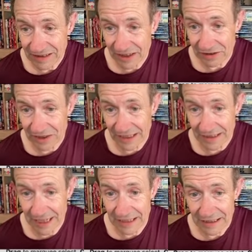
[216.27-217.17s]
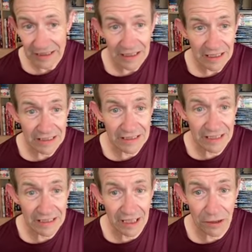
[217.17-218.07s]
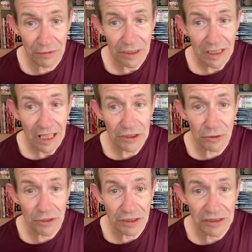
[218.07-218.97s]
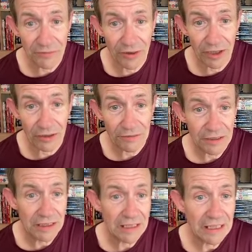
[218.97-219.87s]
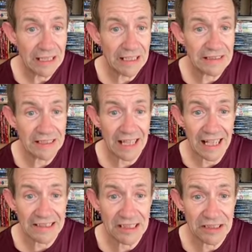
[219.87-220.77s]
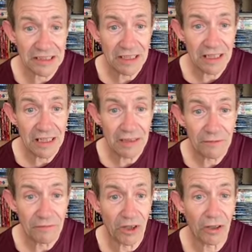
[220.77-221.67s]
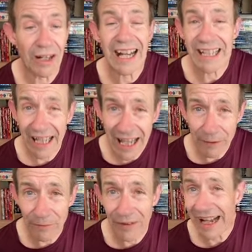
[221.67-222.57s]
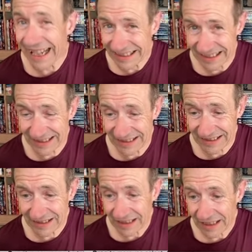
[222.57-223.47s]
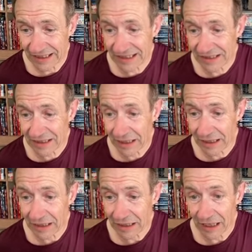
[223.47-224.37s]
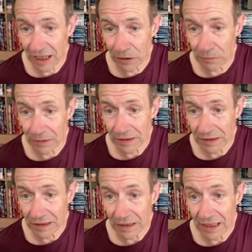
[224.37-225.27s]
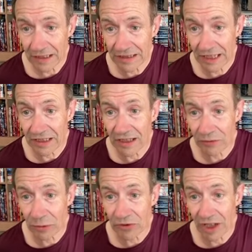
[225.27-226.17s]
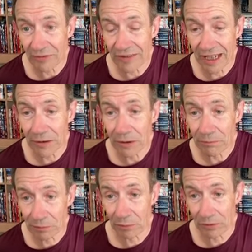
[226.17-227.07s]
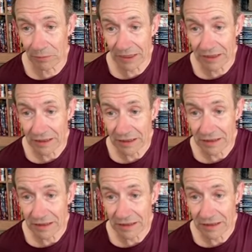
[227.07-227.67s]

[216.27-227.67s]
So select that and then go, and you'll notice the file, it's an assets file, AF assets, and then click open. And then, of course, I've now brought them in.